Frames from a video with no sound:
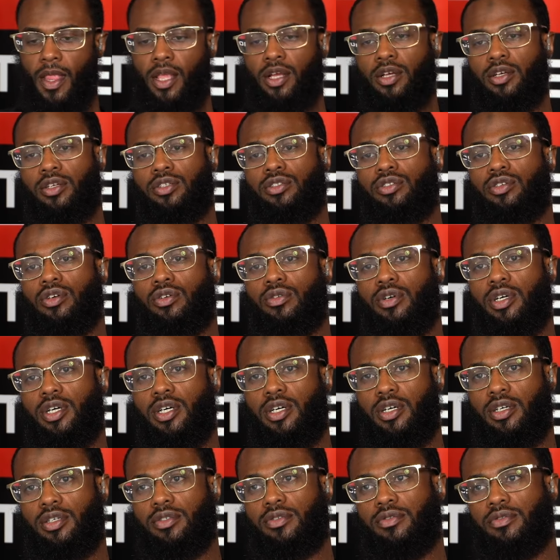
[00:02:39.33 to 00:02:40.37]
So
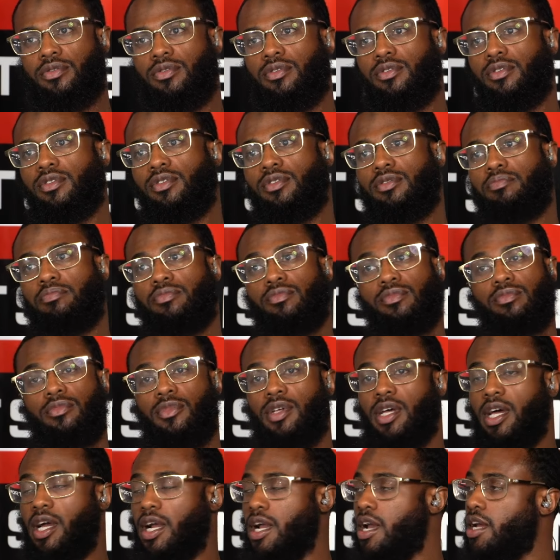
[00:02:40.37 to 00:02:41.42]

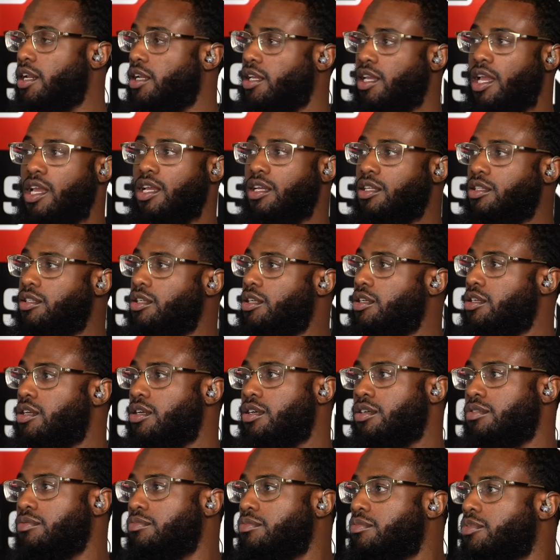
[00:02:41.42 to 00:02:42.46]
I got a gang of
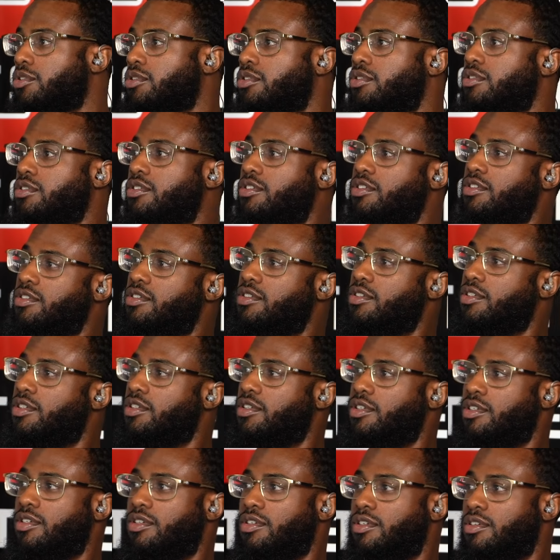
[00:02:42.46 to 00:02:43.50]
DMs.
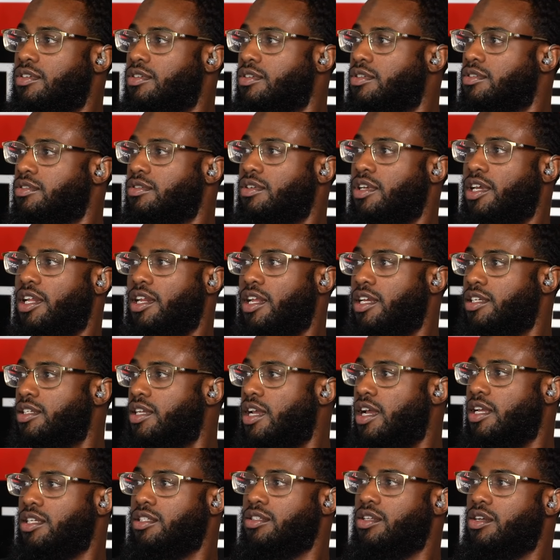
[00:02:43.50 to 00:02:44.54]
And that's how
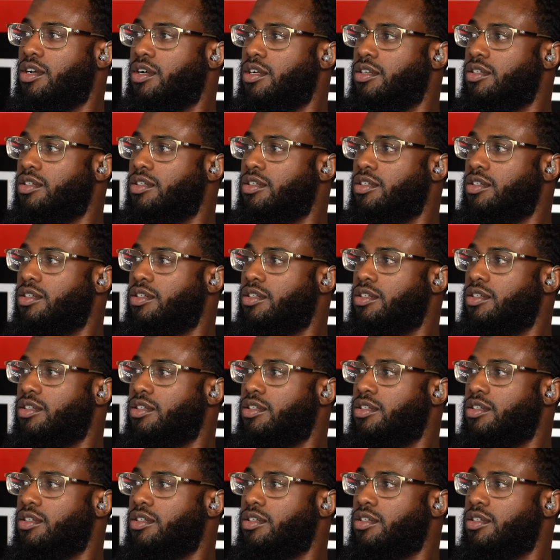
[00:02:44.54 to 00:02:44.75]
I started.